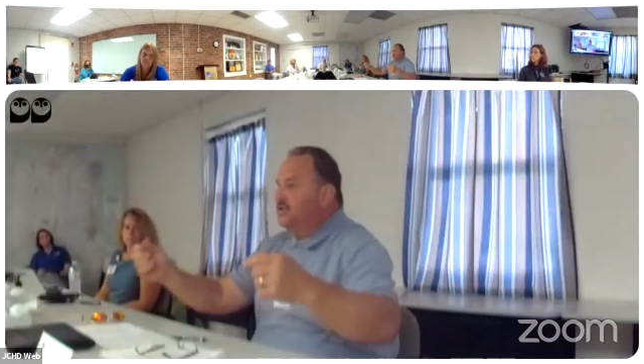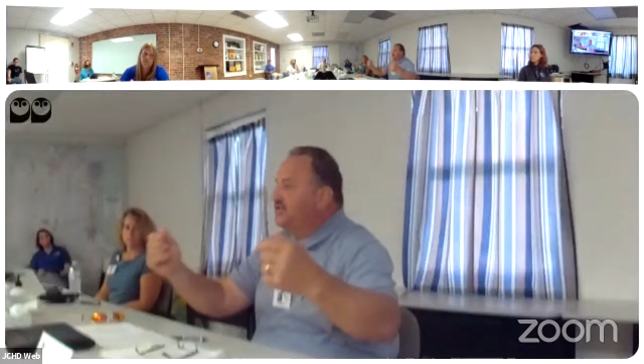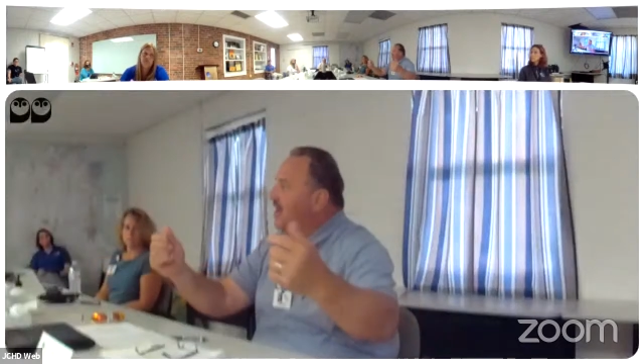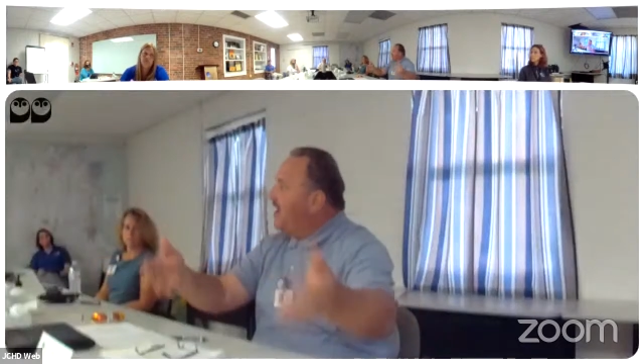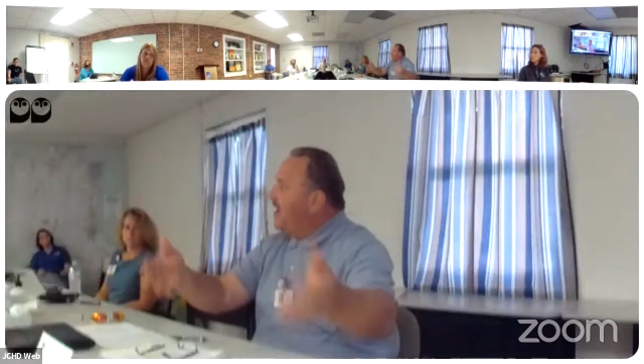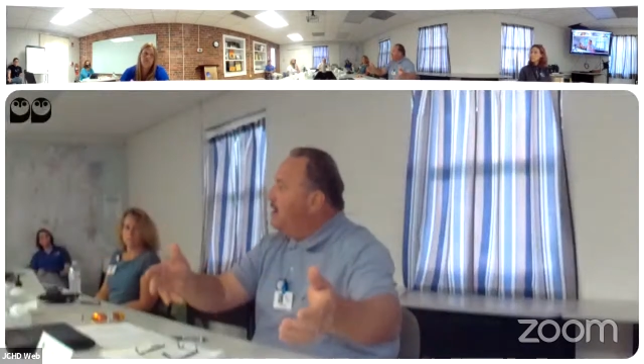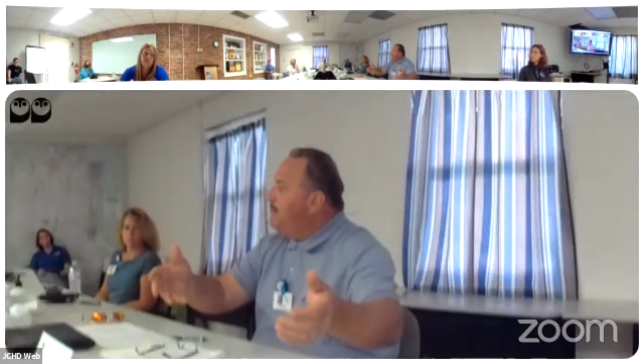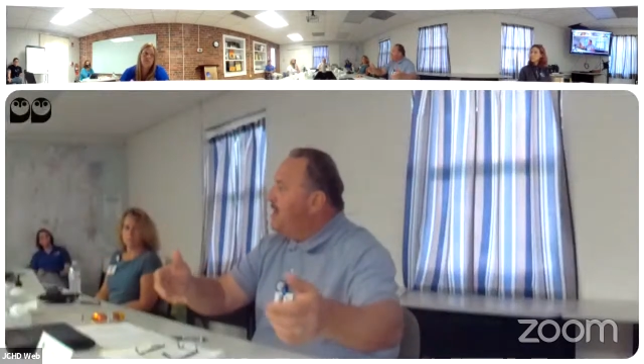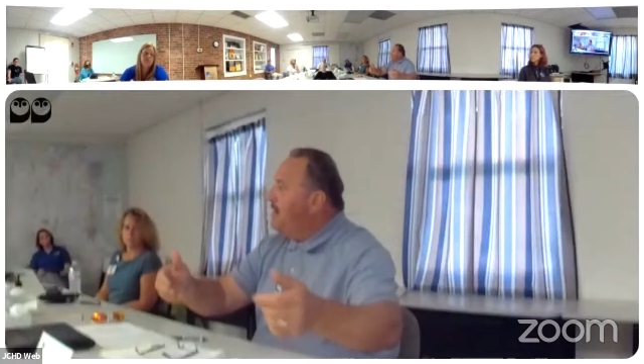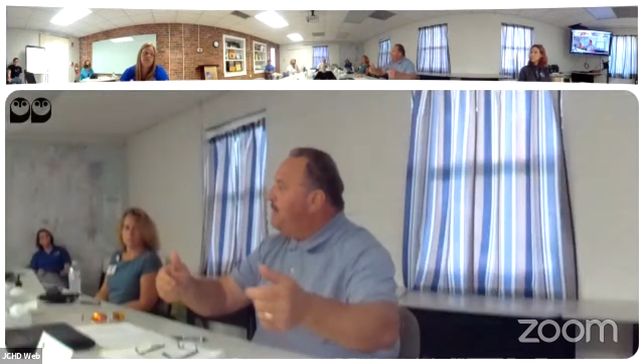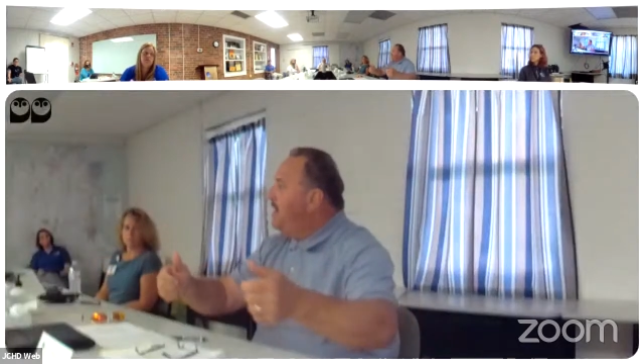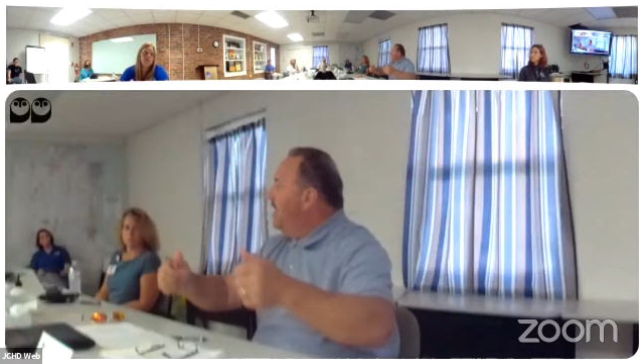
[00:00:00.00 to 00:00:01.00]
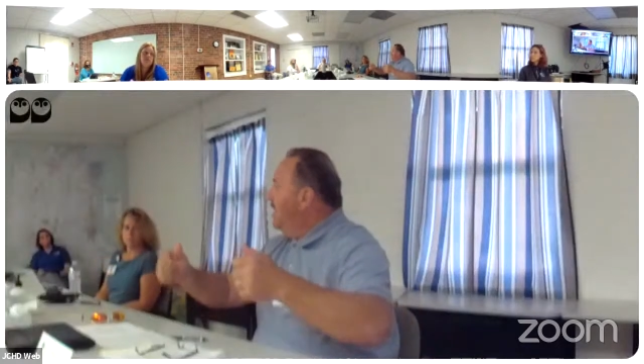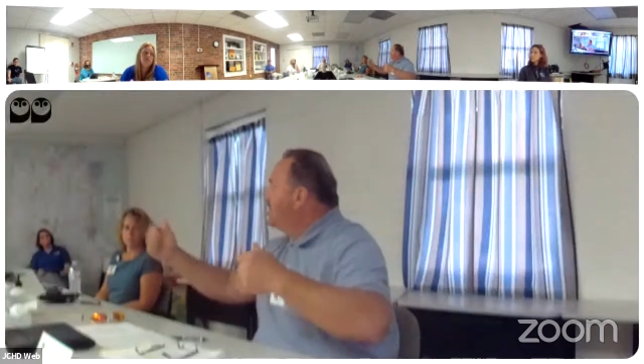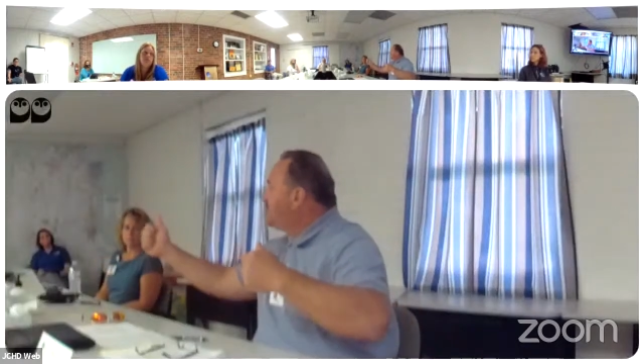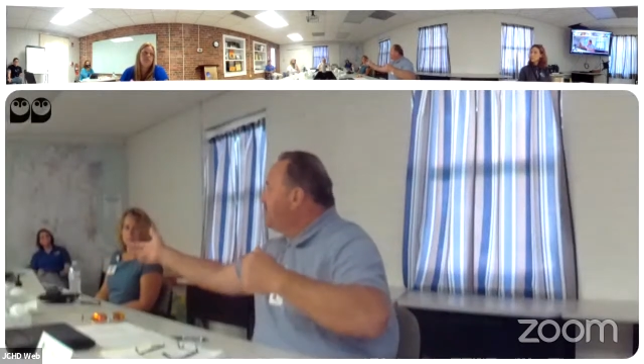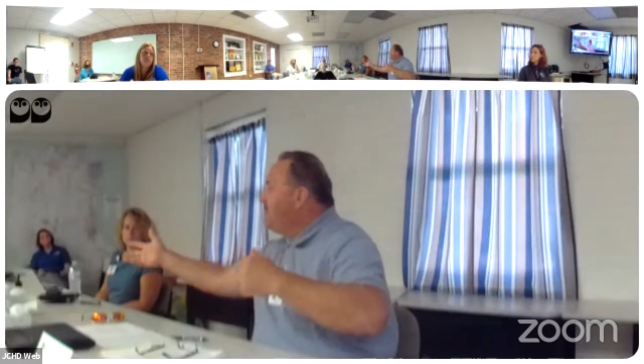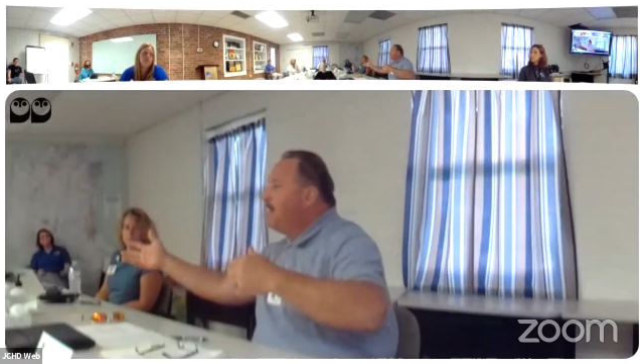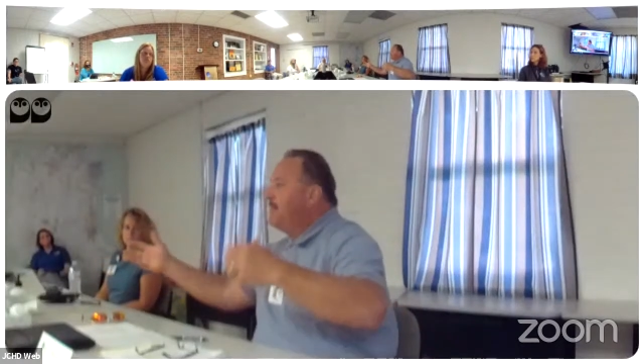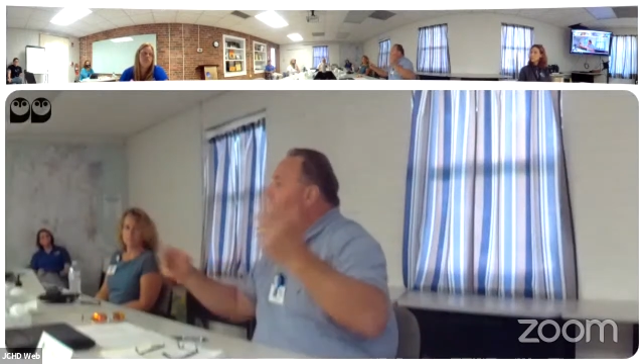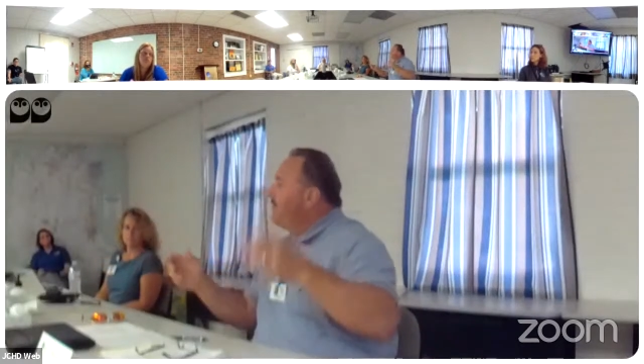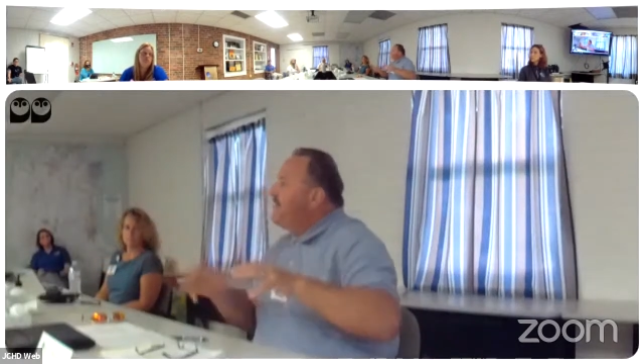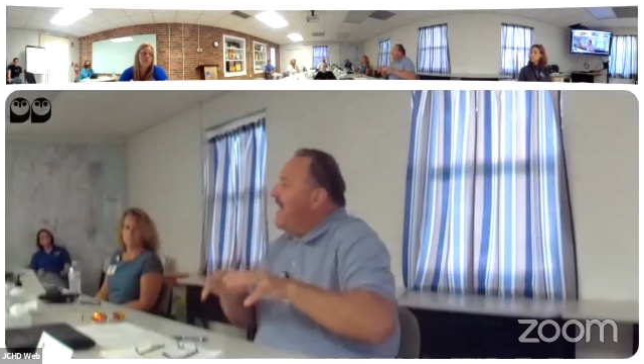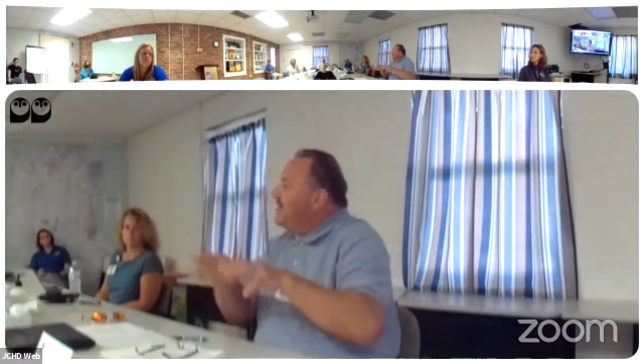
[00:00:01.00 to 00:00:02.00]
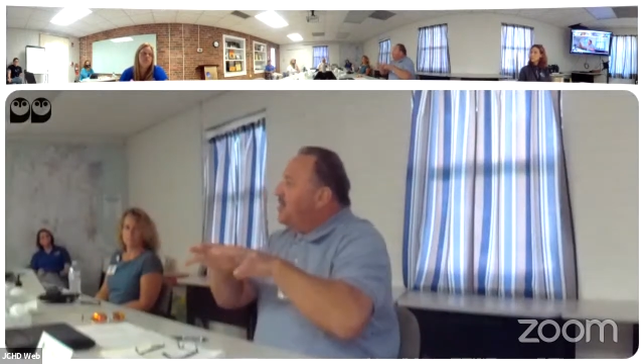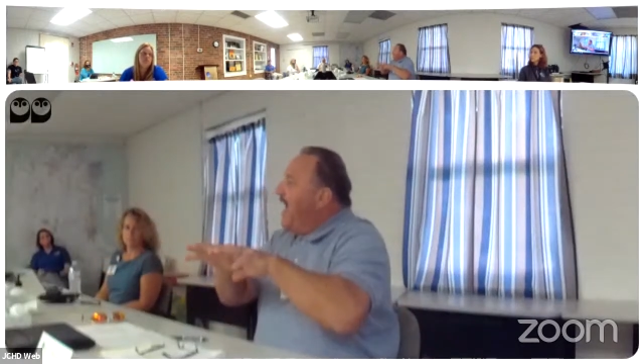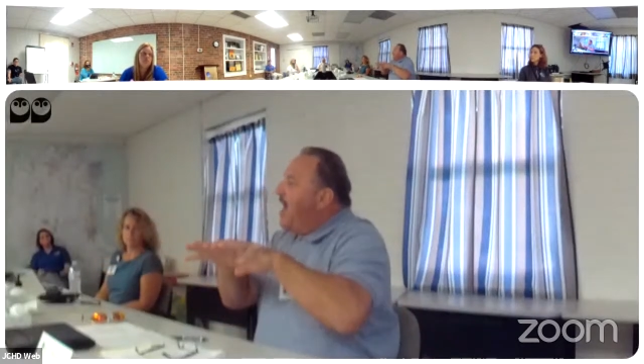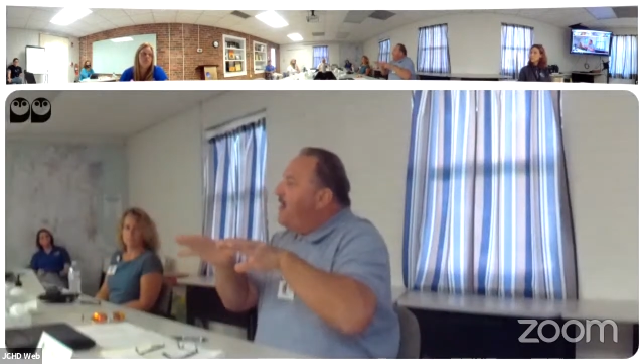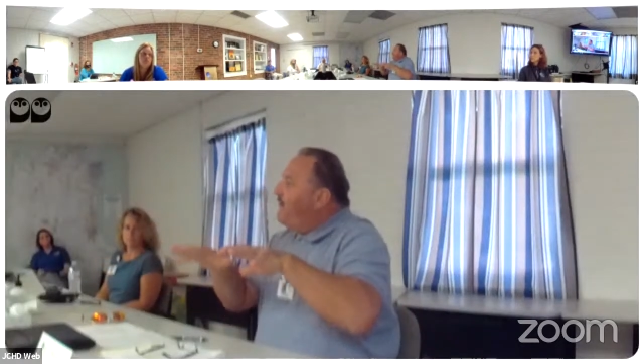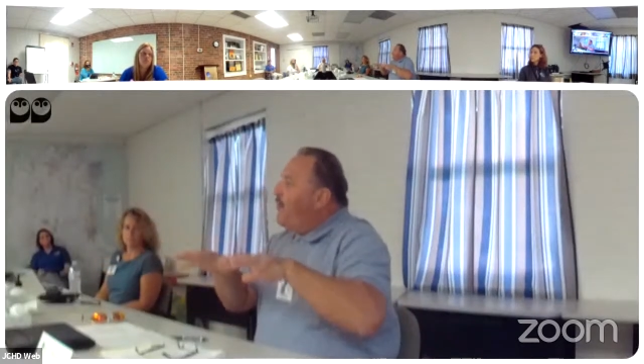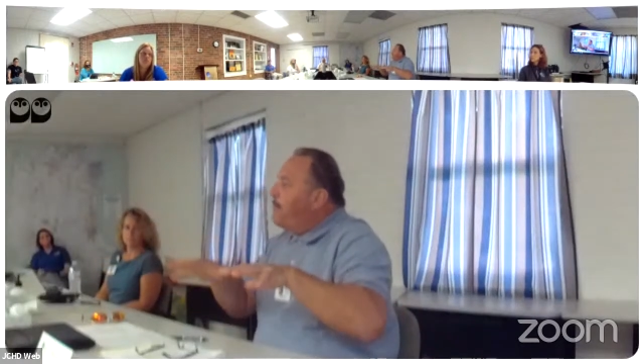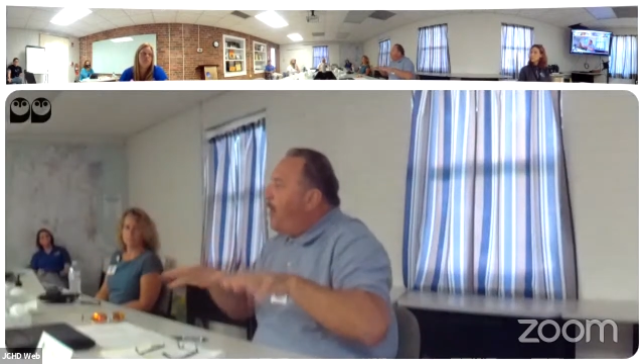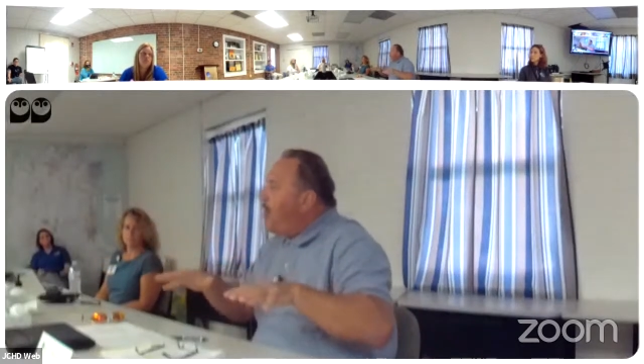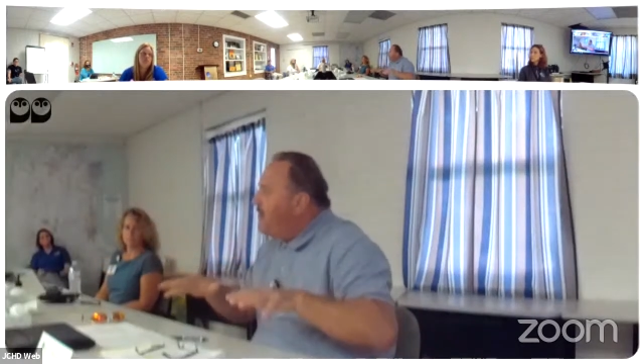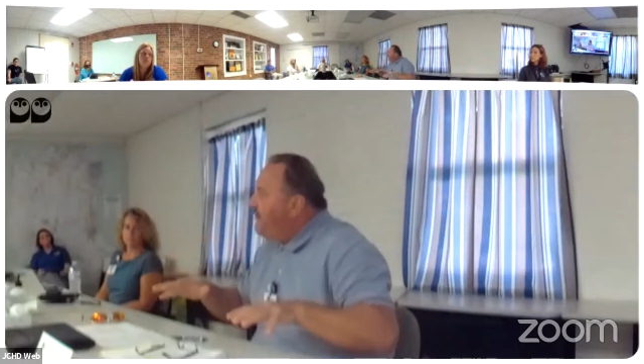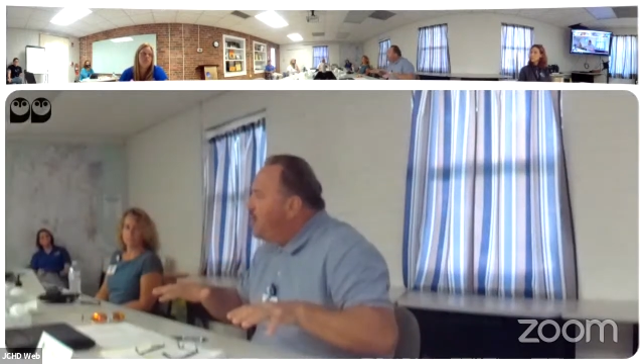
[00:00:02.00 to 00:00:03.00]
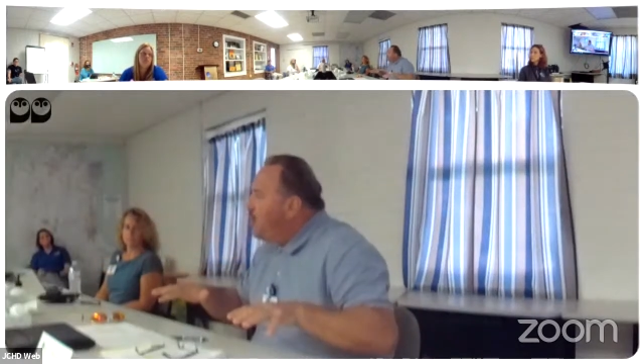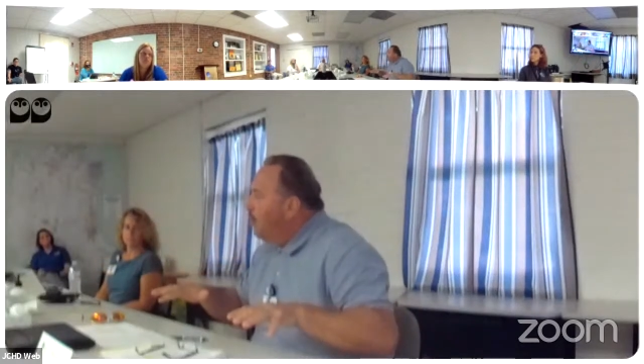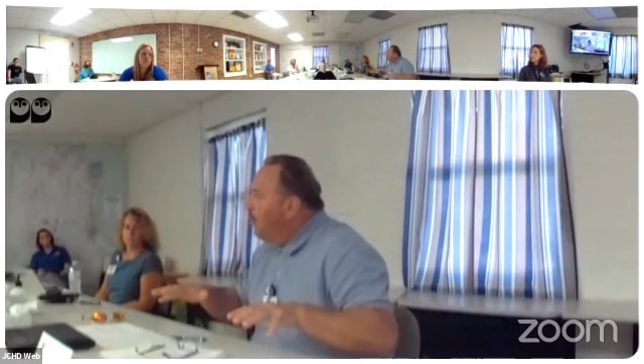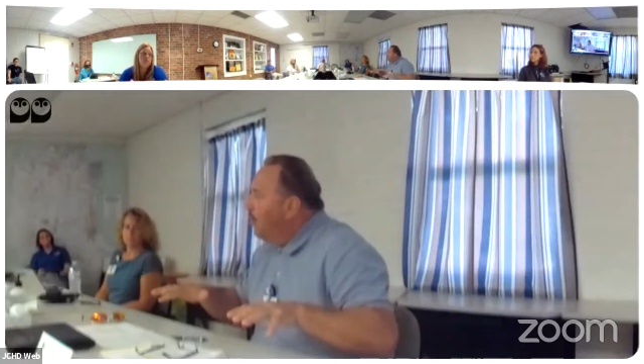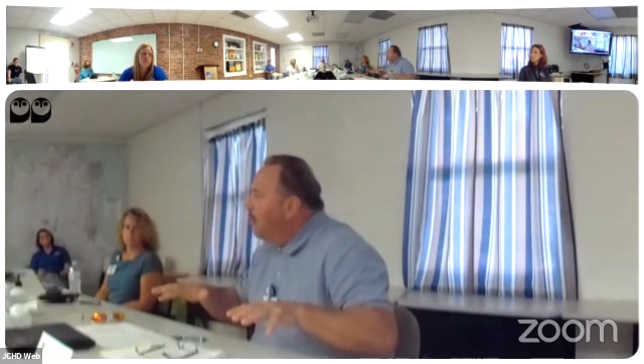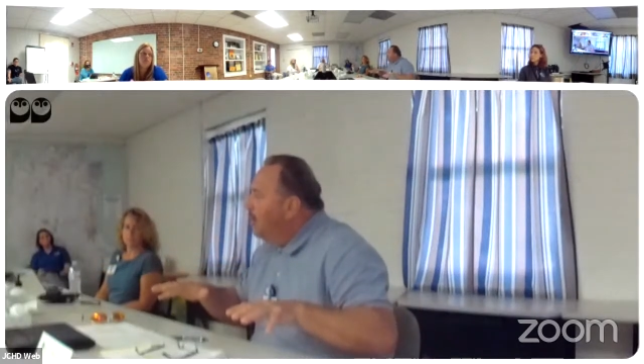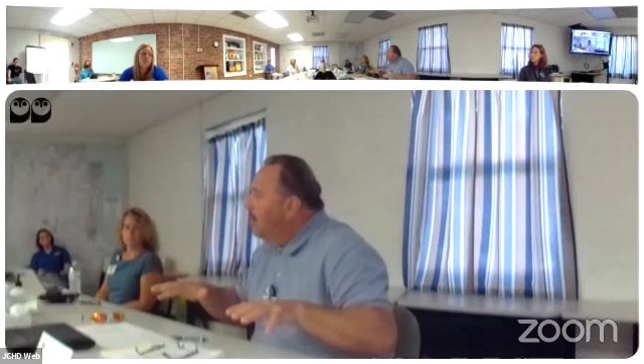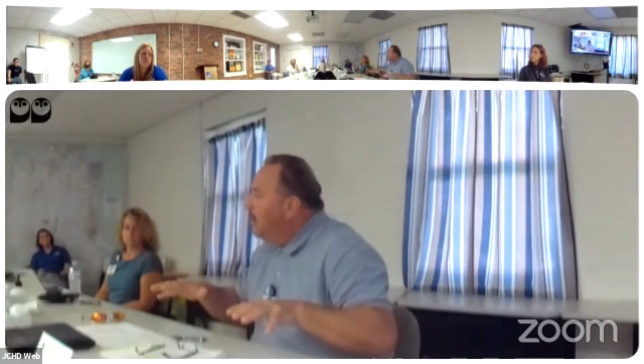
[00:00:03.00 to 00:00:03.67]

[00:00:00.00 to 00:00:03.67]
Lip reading: Second Amendment and this amendment. That's our purview.